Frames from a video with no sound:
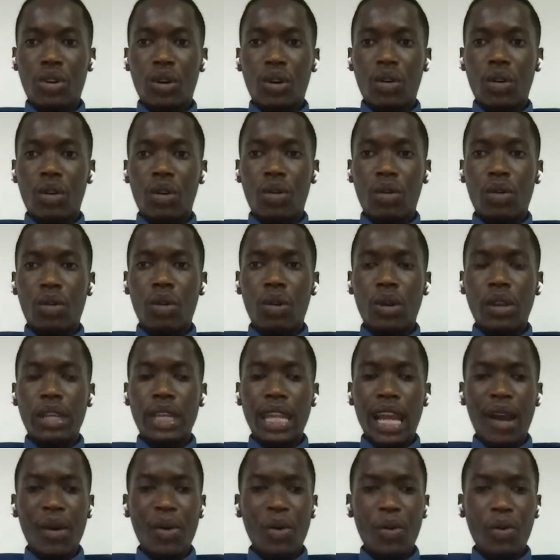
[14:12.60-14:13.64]
So
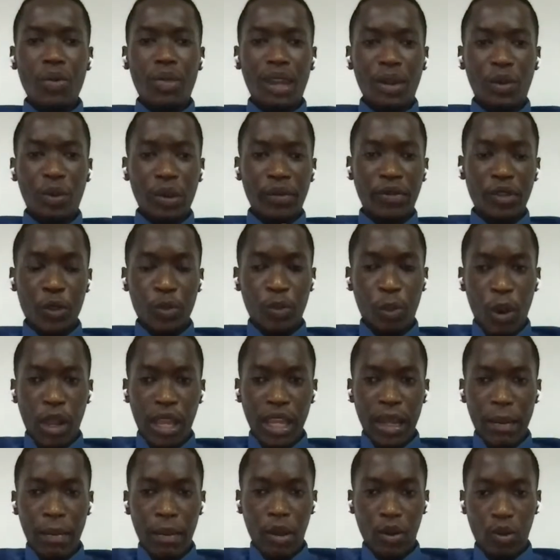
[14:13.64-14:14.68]
now that we've
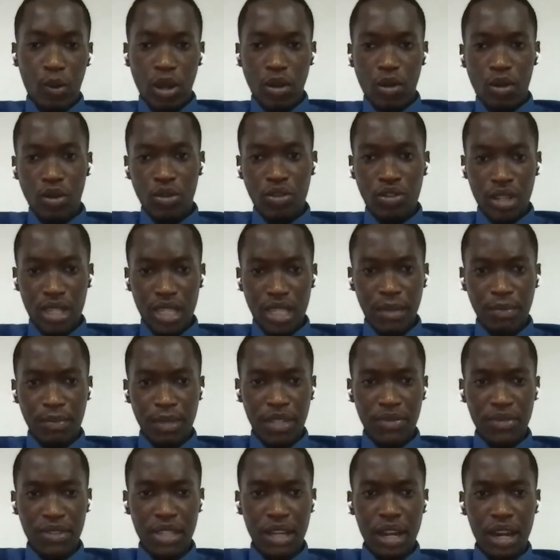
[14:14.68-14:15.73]
spoken about what
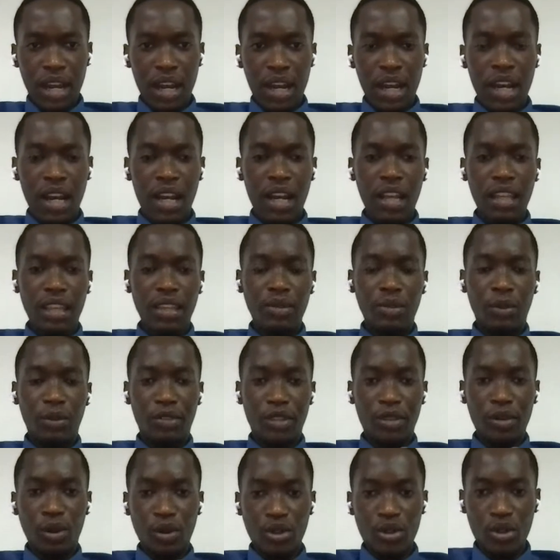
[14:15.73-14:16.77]
contraceptives are,
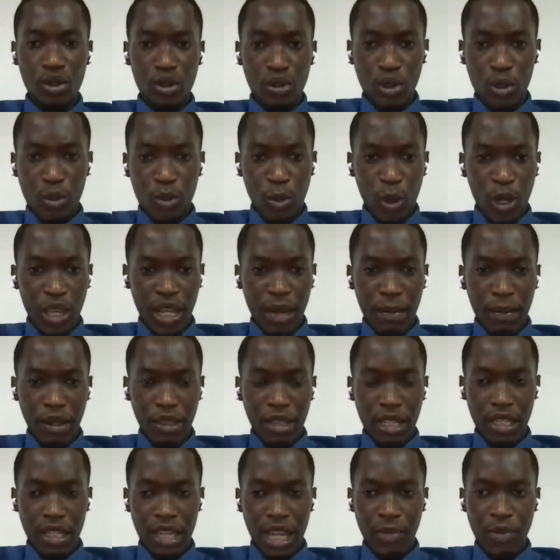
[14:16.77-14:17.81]
we've also spoken
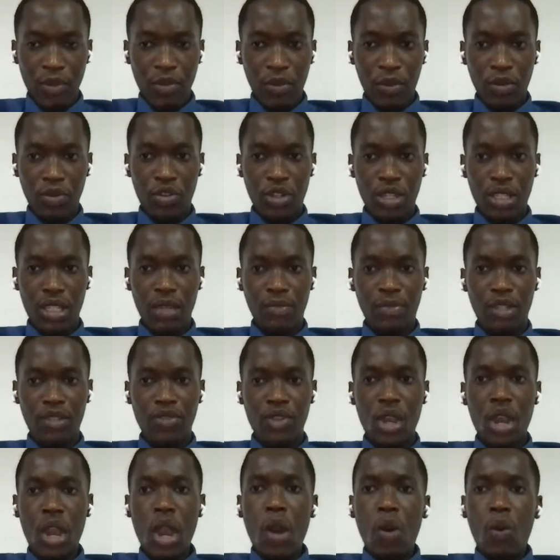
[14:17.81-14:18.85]
about the types of
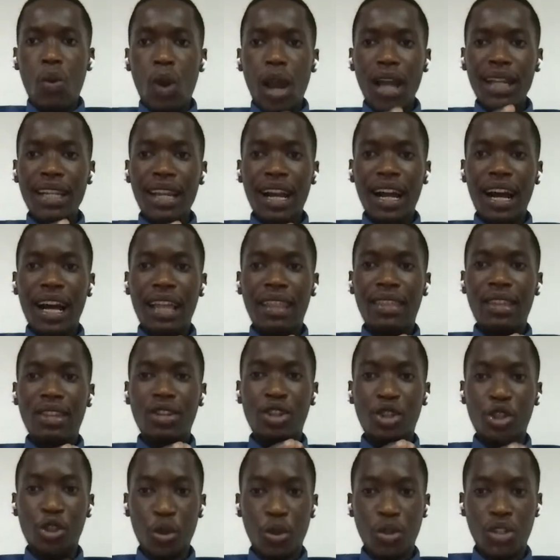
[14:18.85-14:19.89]
contraceptives. What are
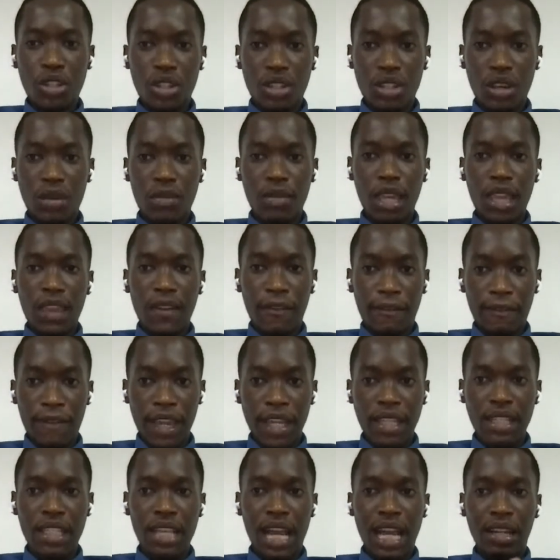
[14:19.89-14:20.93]
the short-term
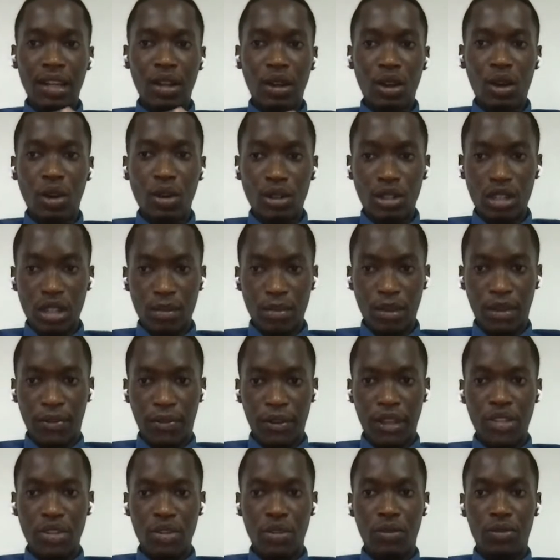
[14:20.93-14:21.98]
effects and
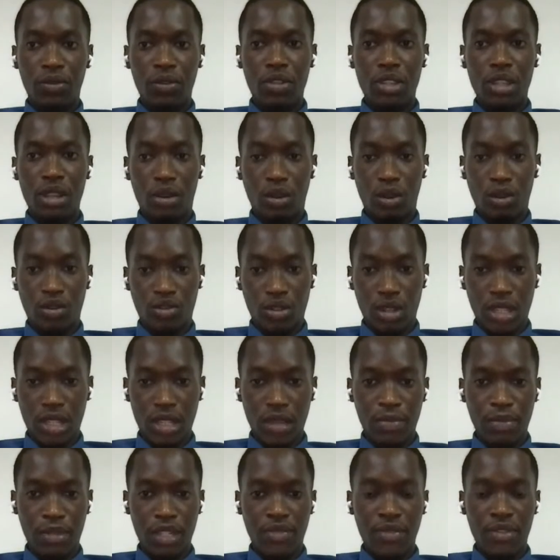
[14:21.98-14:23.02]
long-term effects of using
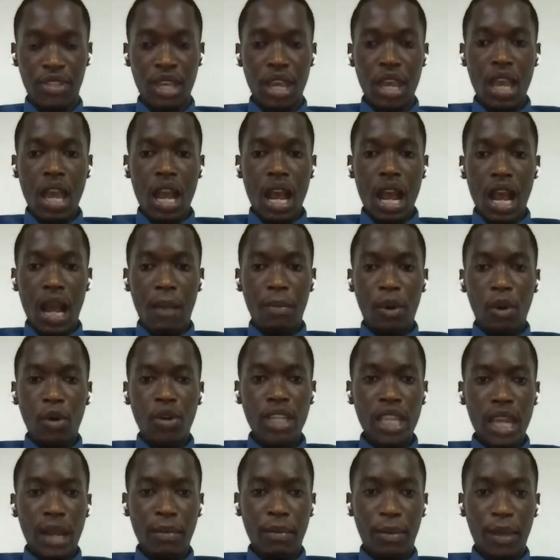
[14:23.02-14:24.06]
contraceptives
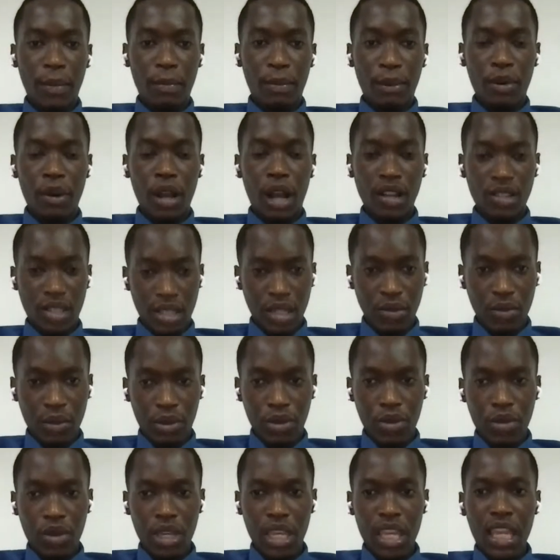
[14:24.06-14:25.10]
on young people? I'll
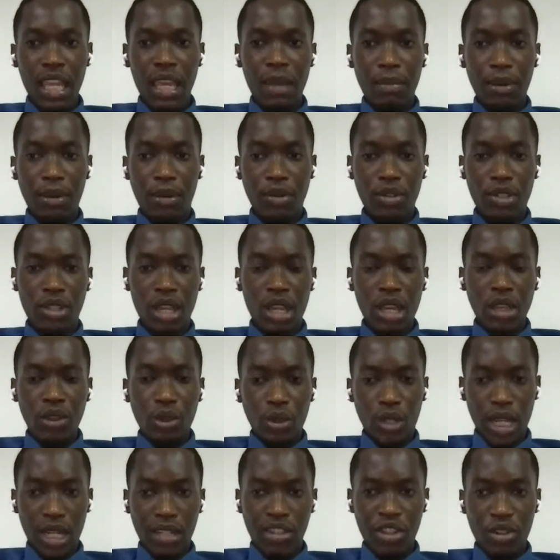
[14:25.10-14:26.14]
start with you, India, because
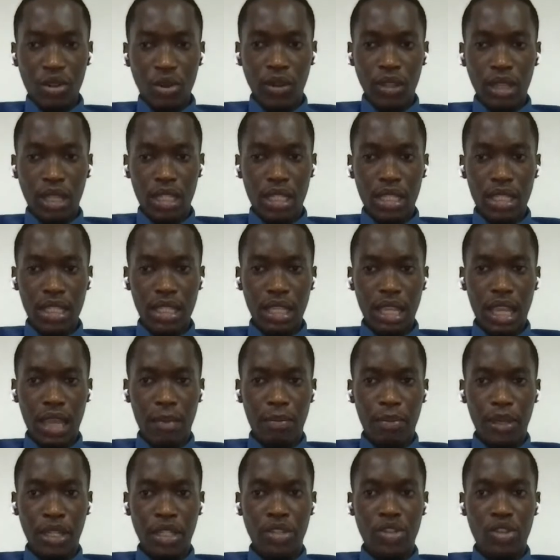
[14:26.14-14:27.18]
you touched on this
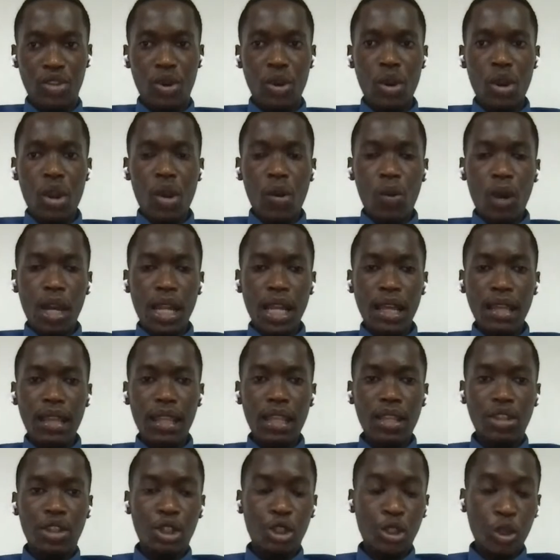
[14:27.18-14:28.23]
a bit. So, what
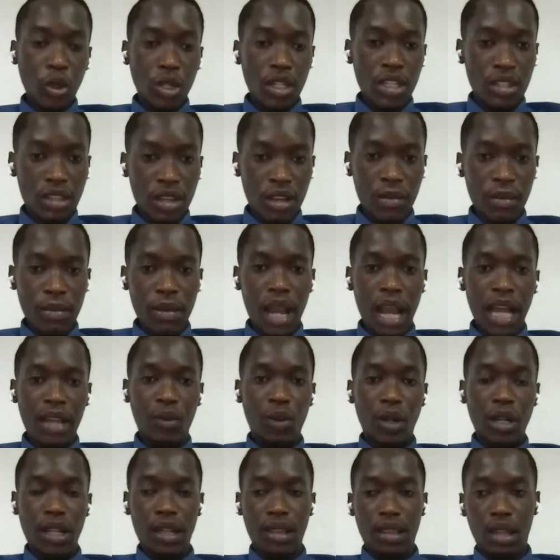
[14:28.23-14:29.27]
are the short-term
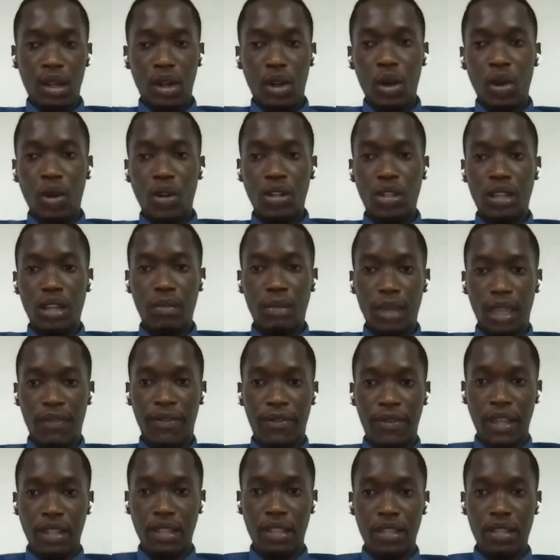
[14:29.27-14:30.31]
and what are the
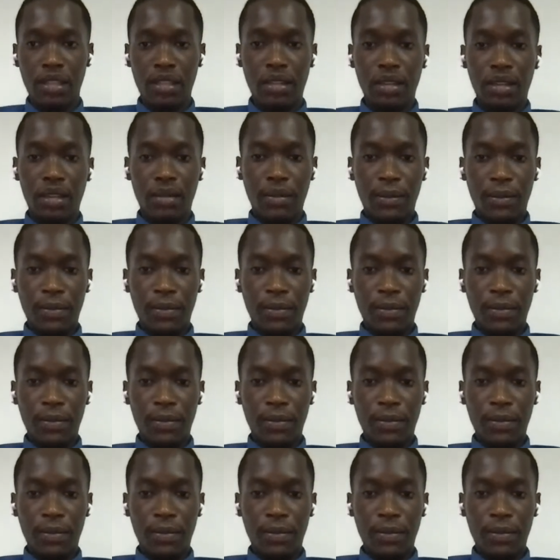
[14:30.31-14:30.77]
long-term effects?